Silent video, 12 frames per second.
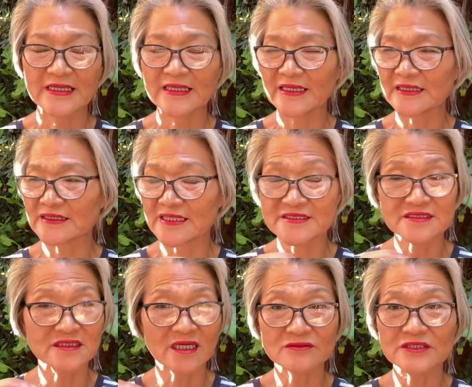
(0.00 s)
It does
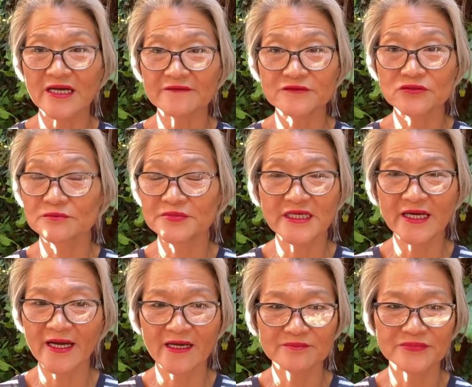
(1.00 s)
not have to be
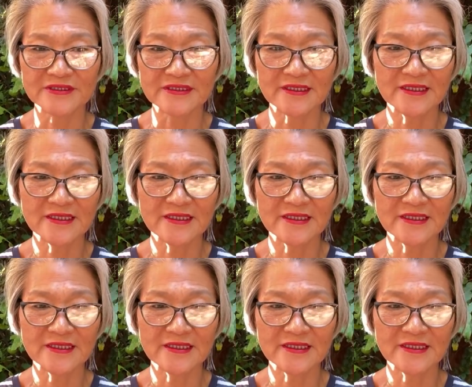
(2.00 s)
happy.